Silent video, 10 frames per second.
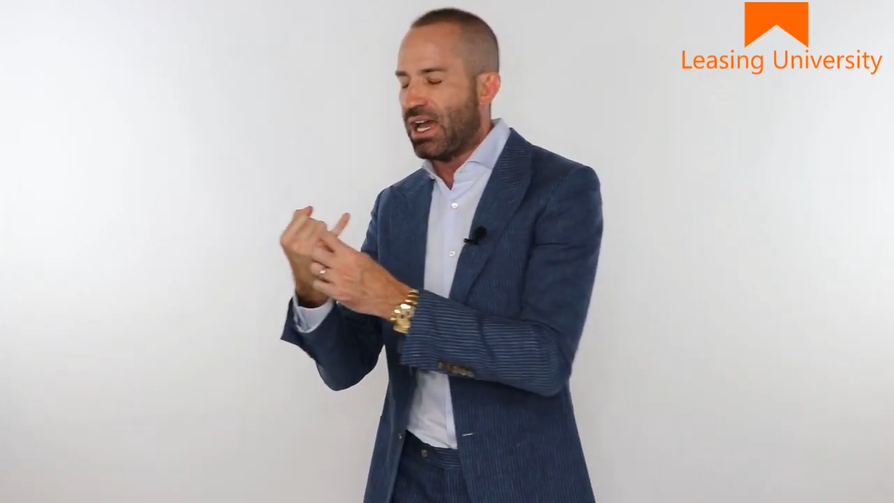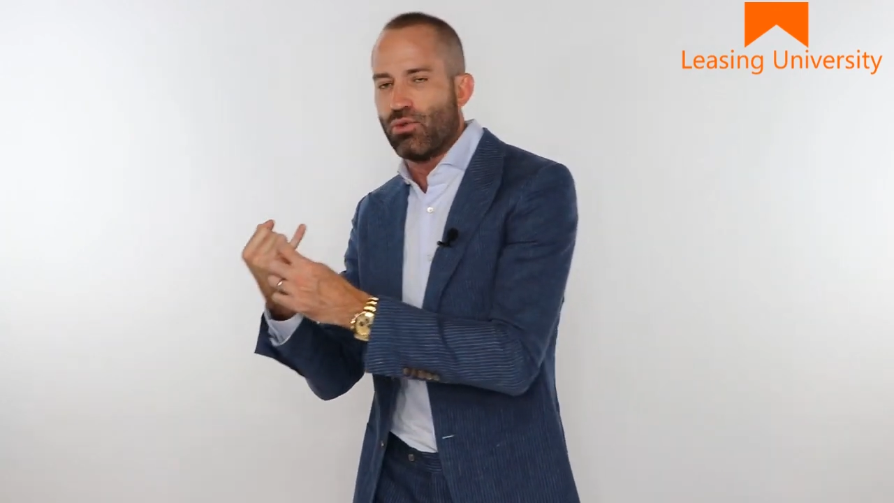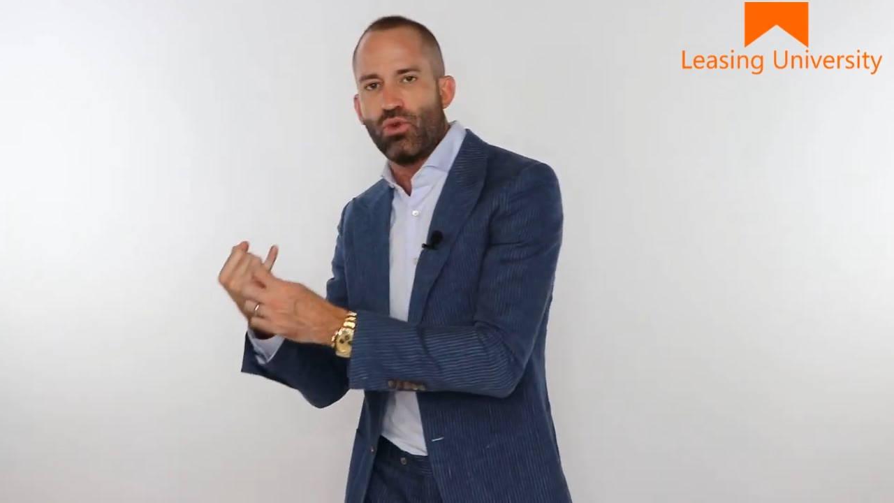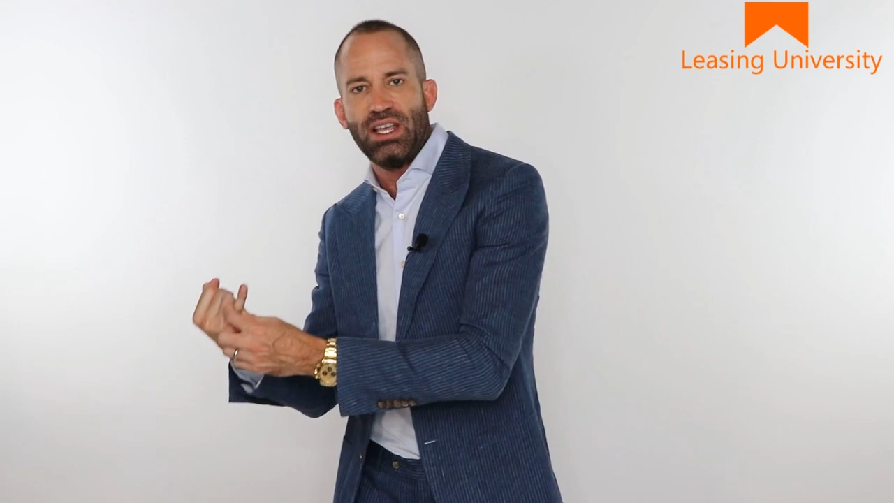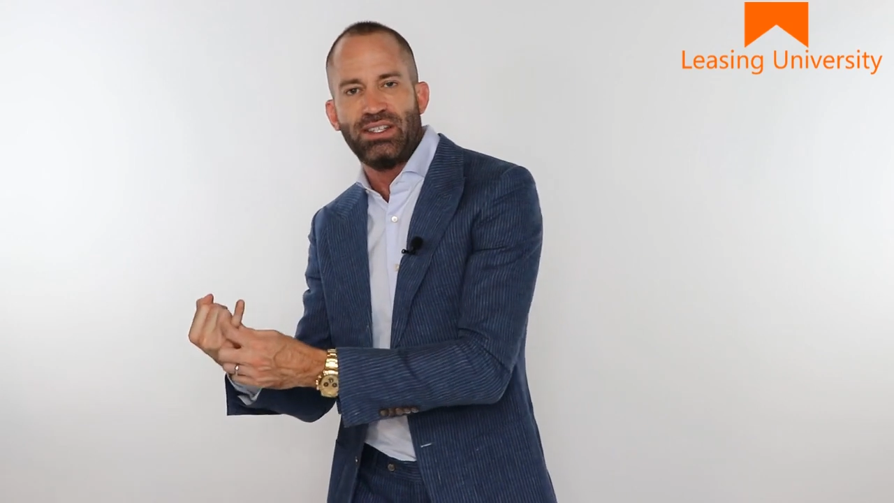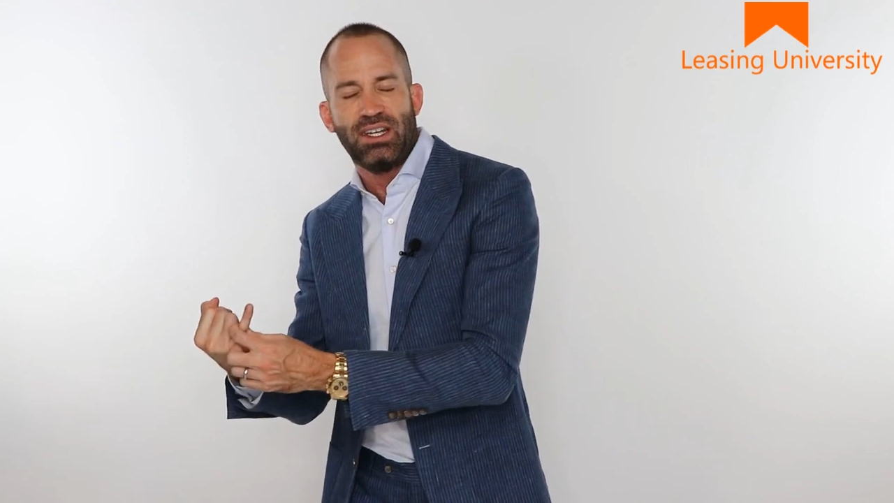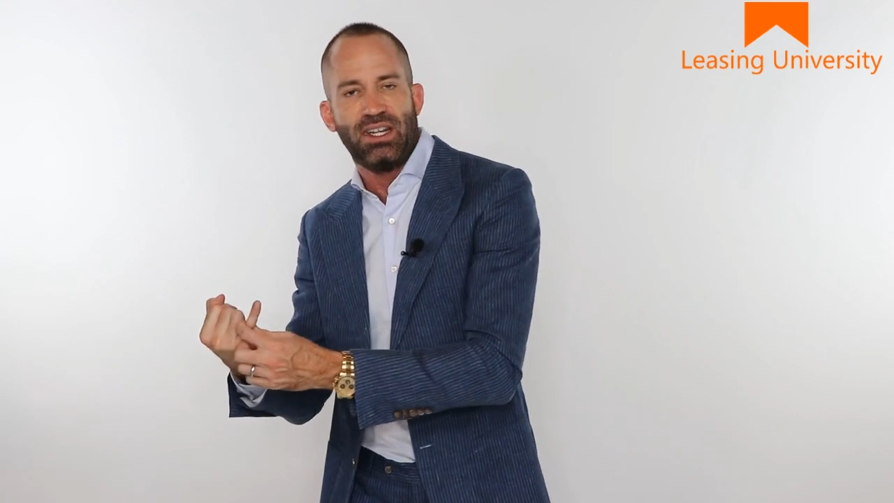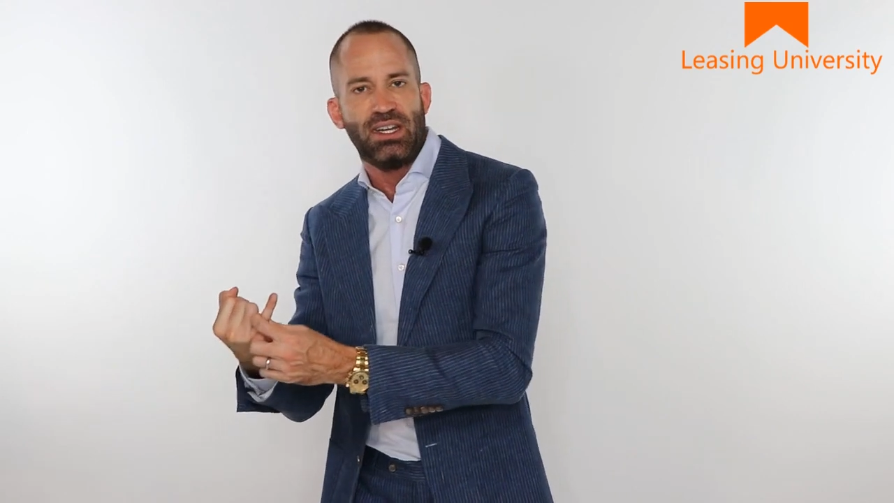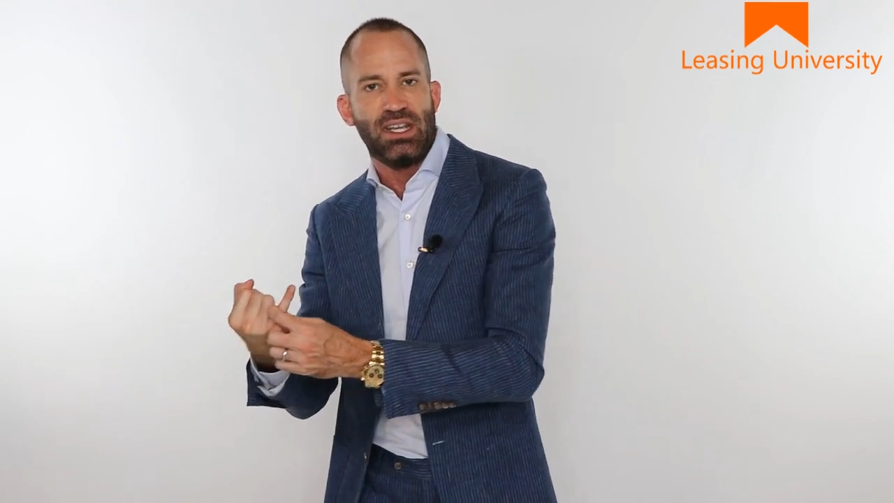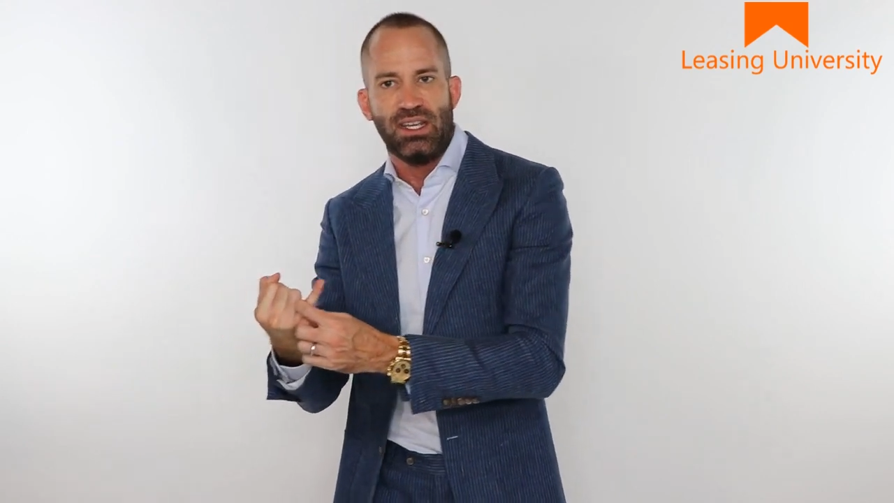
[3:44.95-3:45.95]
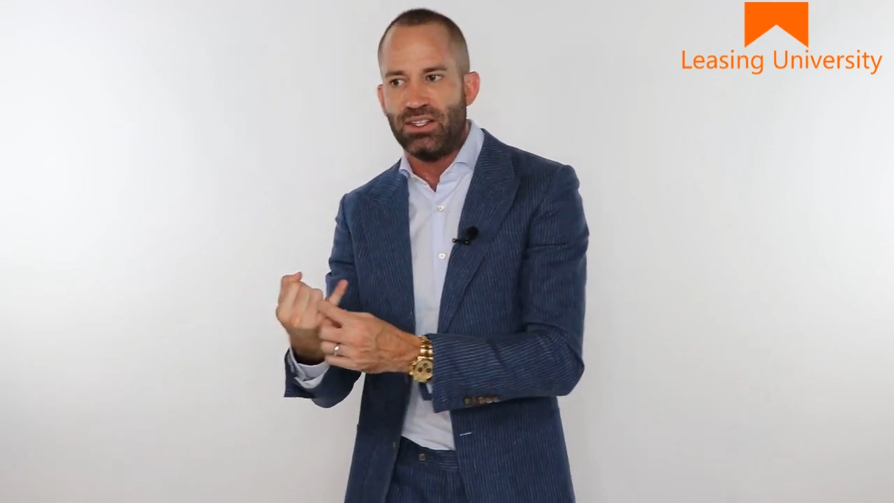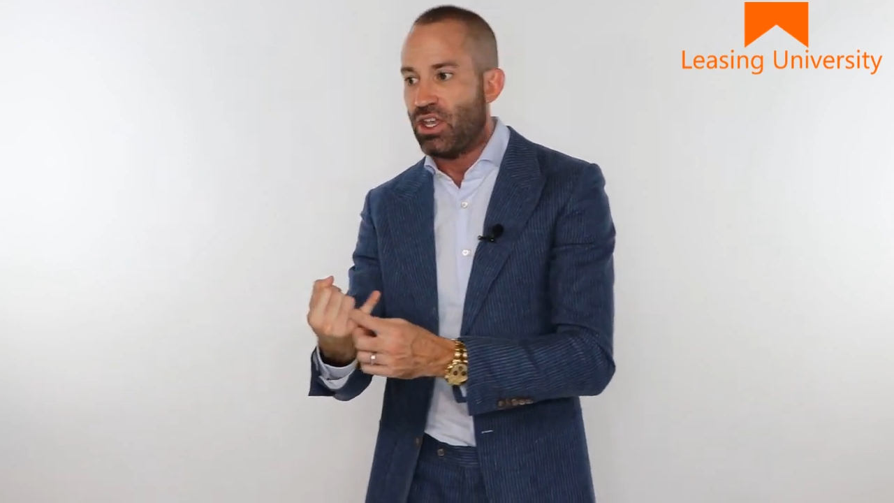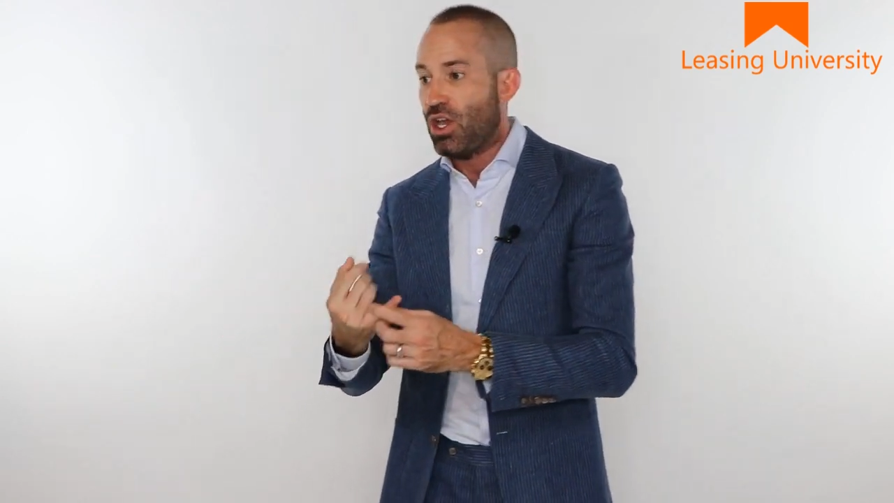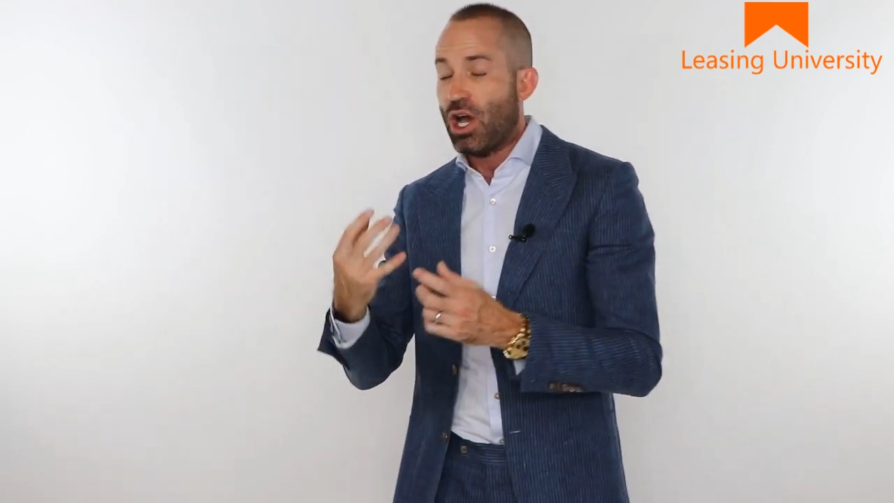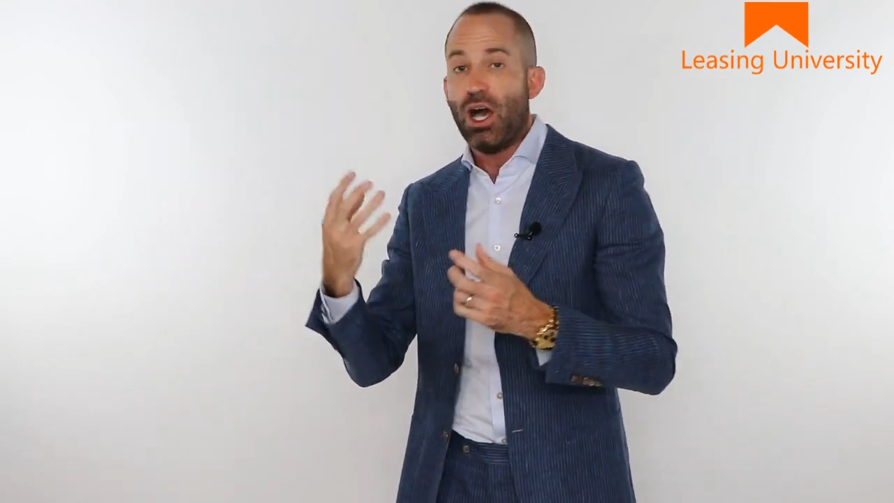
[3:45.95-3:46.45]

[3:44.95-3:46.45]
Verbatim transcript: that resident is